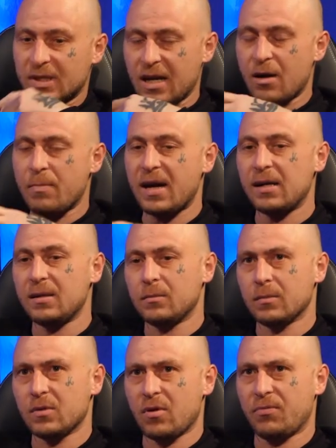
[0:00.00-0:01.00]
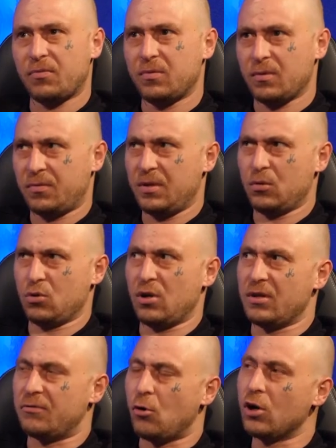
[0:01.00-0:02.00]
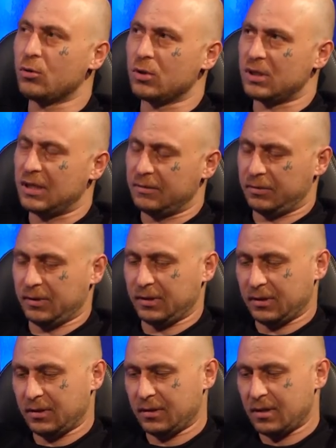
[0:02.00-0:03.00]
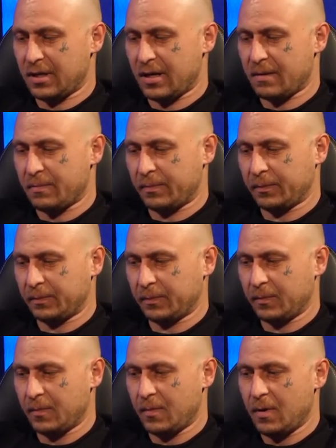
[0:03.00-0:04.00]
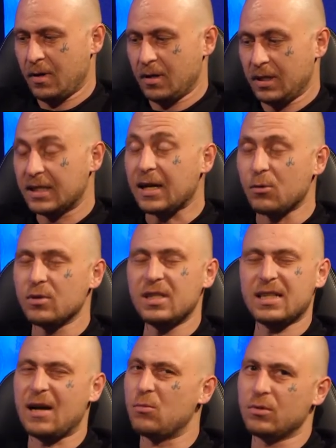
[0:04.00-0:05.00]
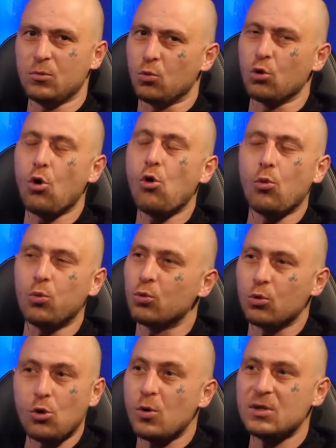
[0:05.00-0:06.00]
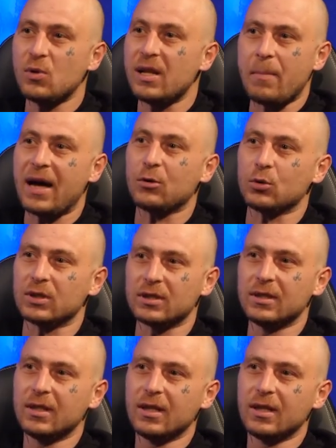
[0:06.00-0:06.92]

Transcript: So I battled him, I think it was like the finals or something. And this would always win the battles.